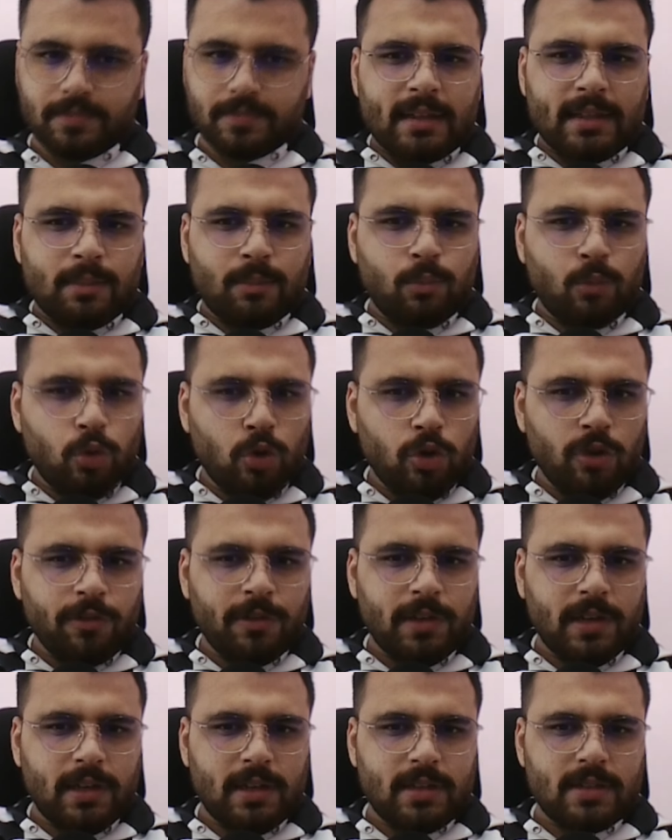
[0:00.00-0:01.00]
And the
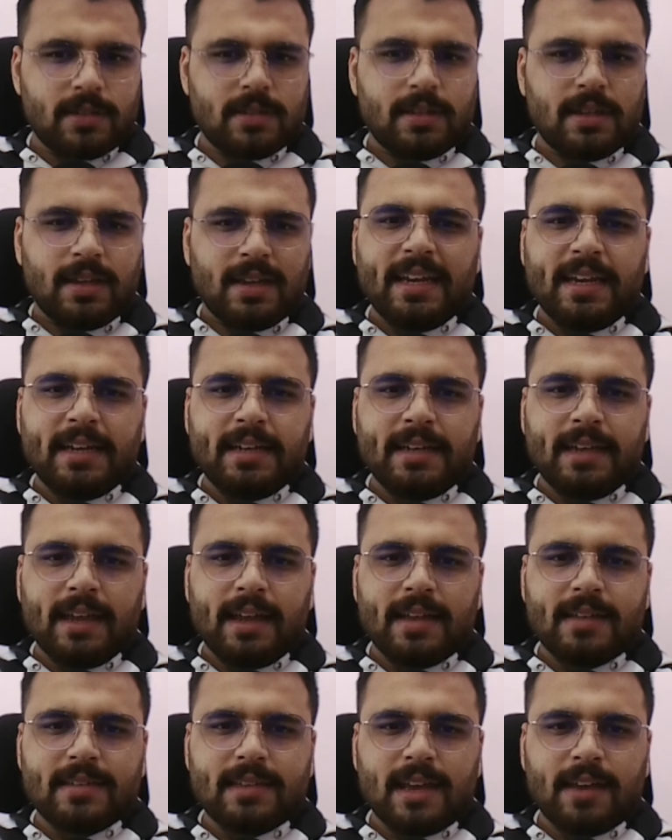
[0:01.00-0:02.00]
move is e
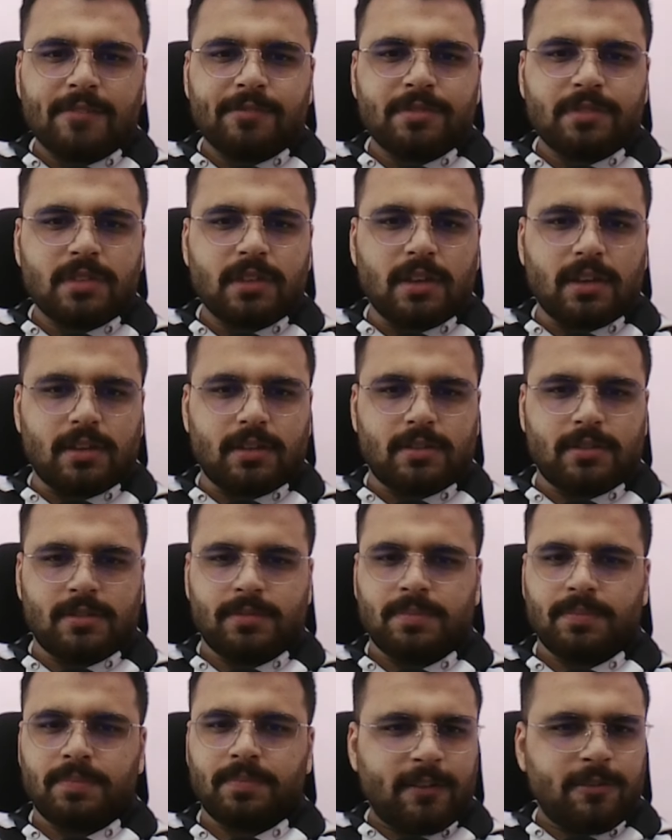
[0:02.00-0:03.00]
takes
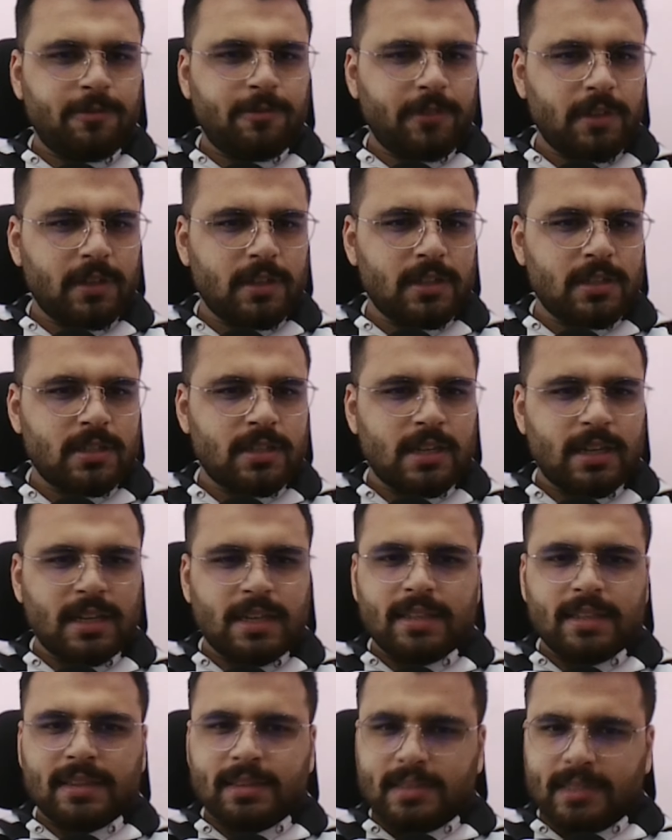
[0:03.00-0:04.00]
f6. At first,
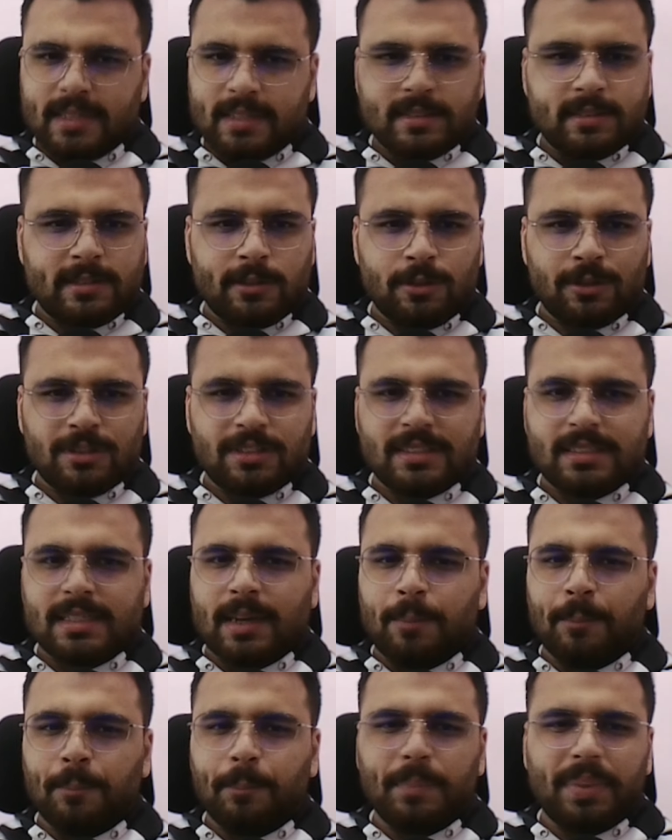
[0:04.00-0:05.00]
this looks
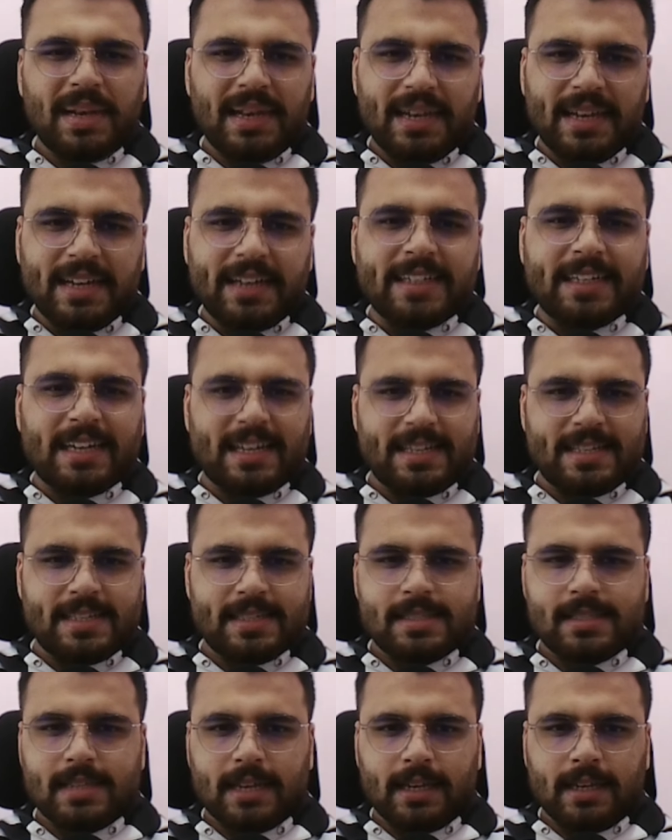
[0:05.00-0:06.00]
completely
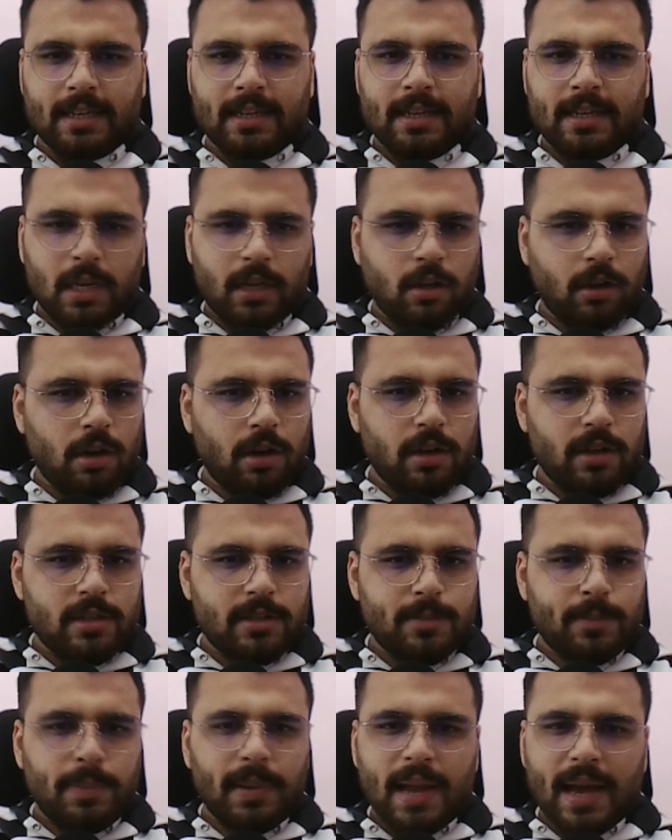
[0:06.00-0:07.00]
insane
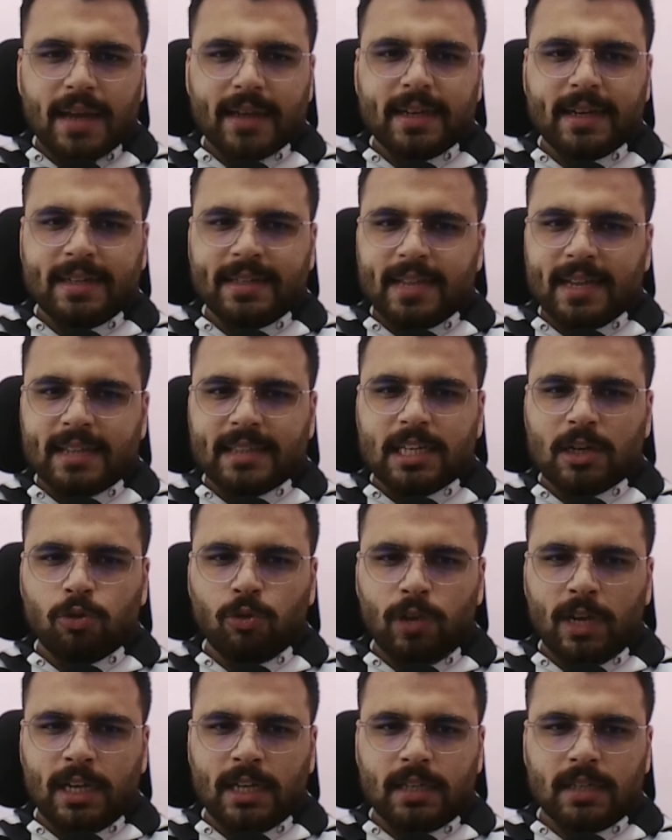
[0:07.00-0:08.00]
because black can take the
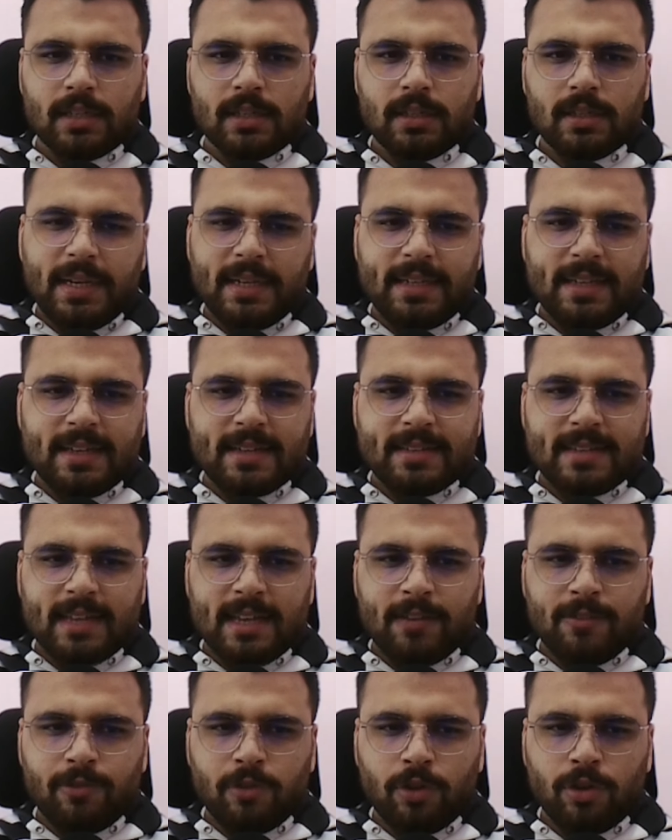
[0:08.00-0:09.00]
queen. B takes
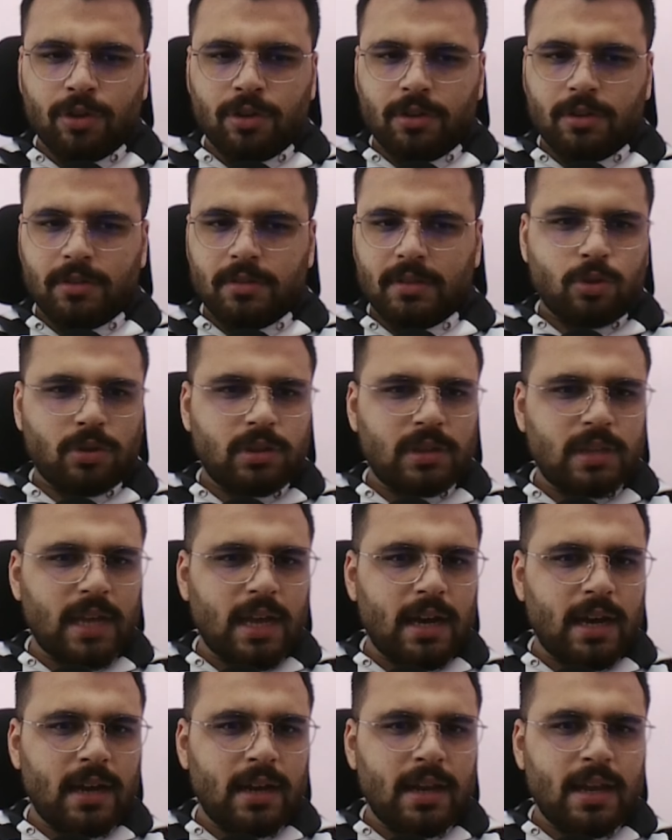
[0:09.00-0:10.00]
a4. So
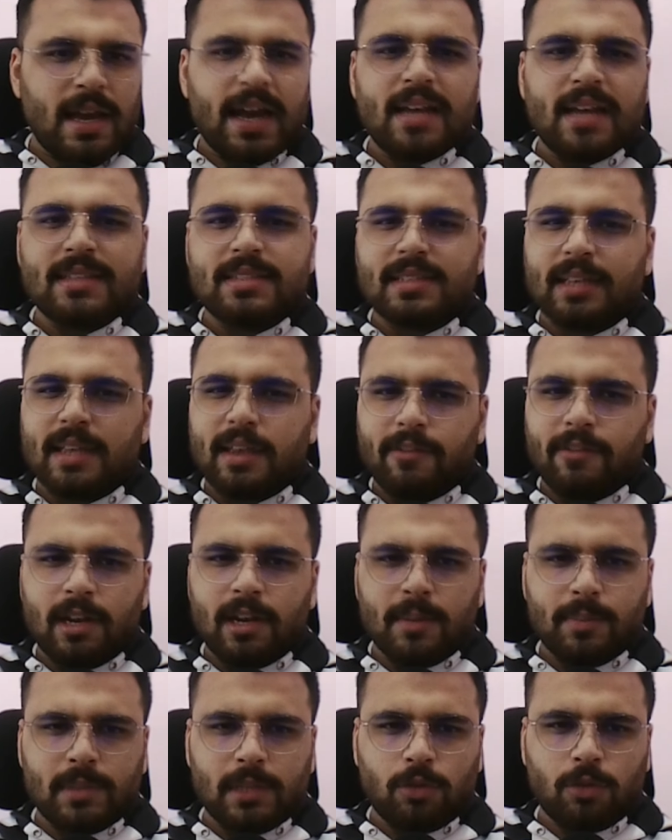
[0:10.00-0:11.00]
Tal has
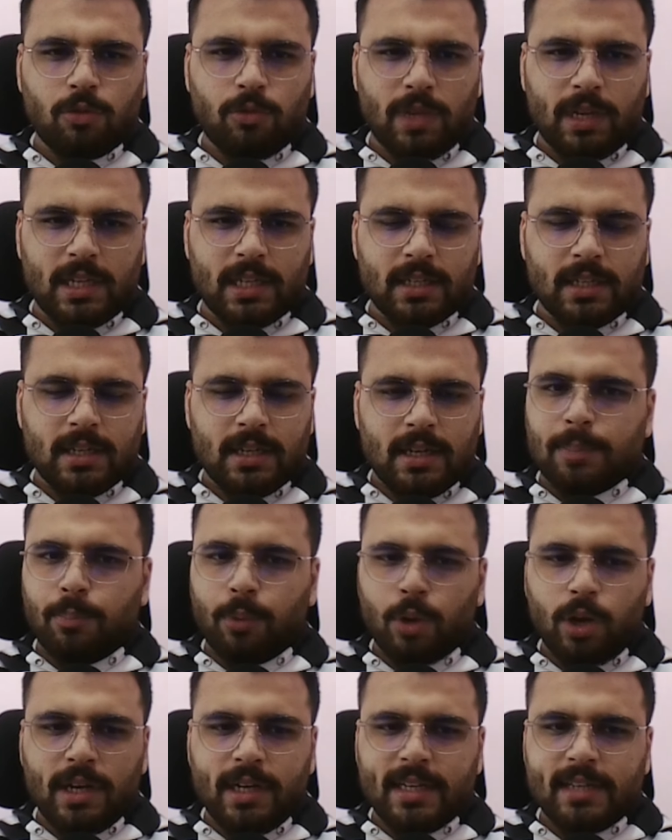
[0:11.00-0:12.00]
given up the queen. The
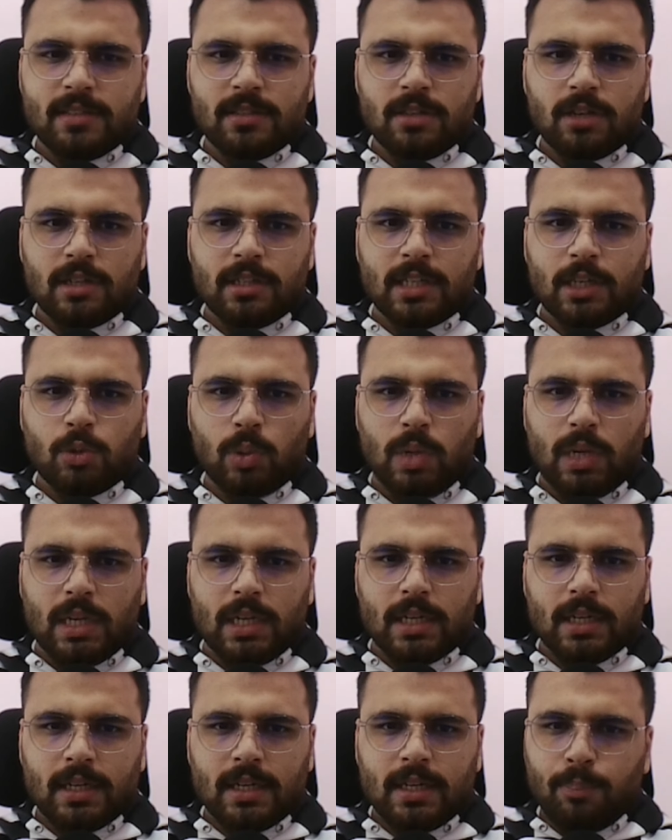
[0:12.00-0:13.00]
point is not the
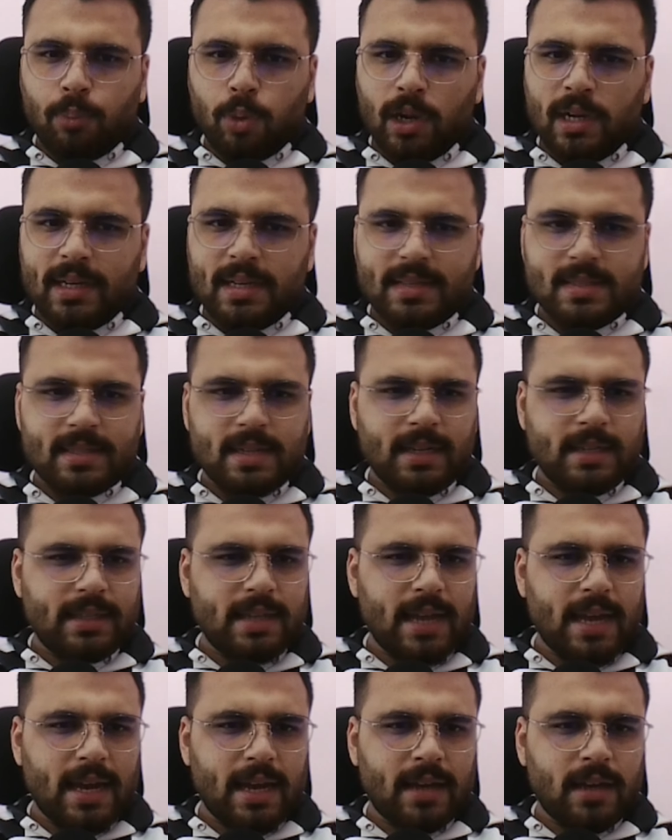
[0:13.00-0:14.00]
queen. The point is the
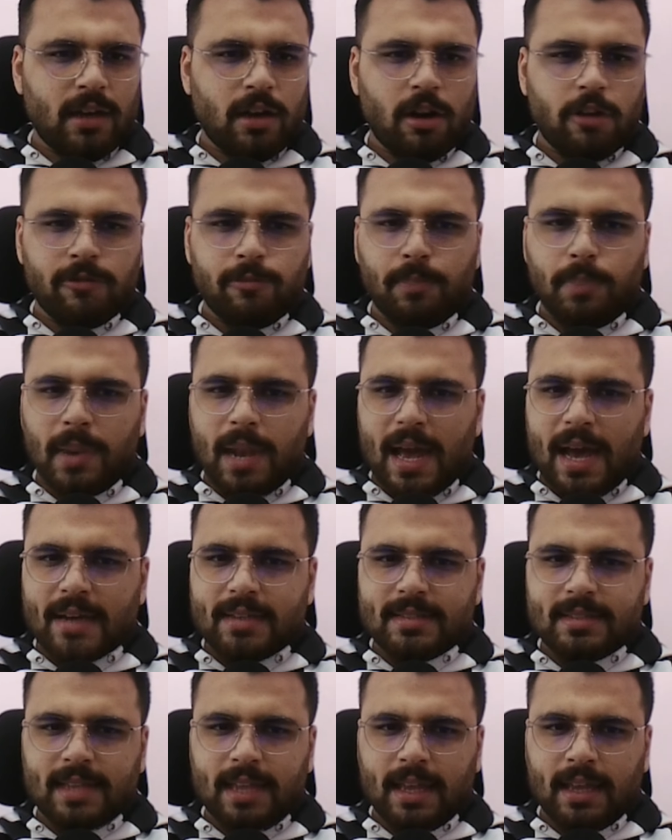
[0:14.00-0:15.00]
attack of
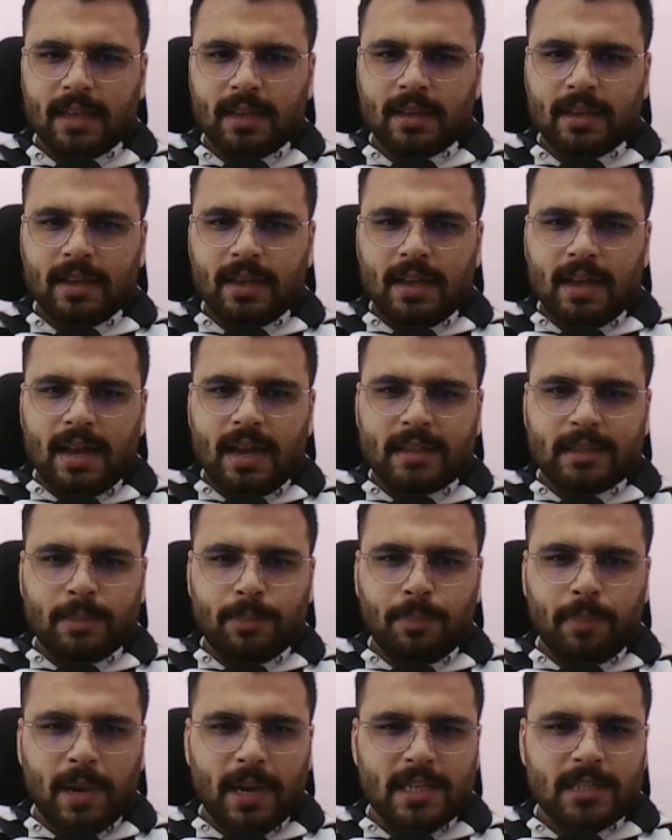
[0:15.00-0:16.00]
black's king and
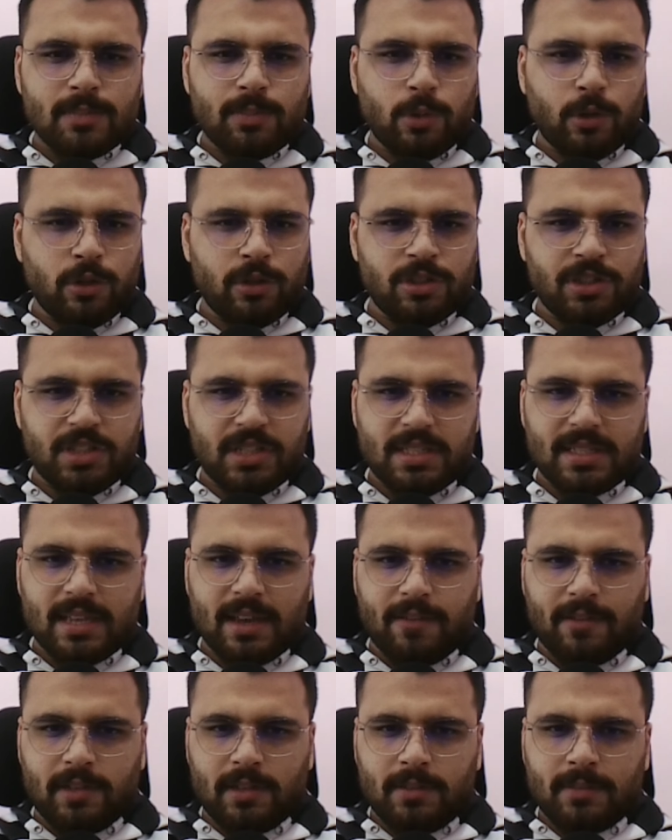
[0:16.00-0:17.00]
the pass pawn on
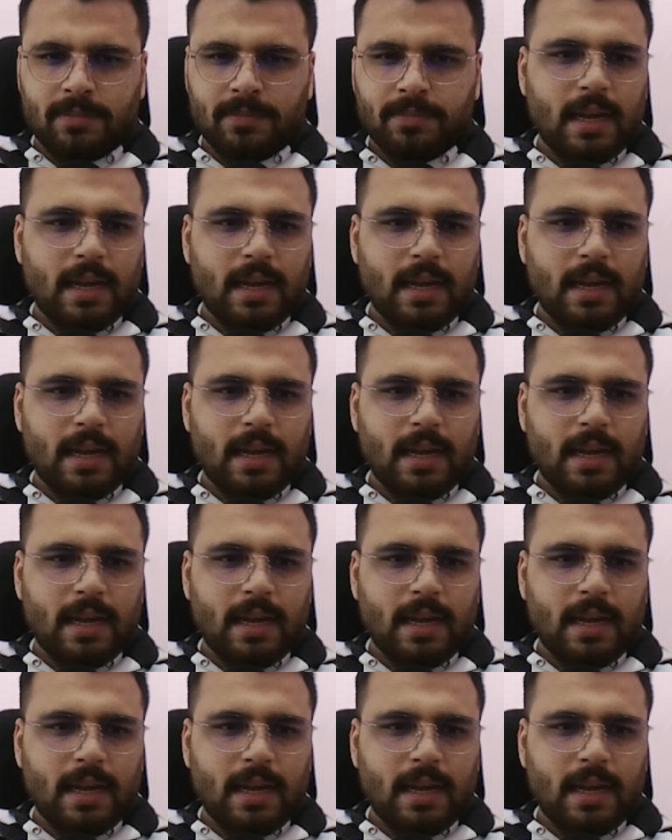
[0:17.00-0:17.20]
g7.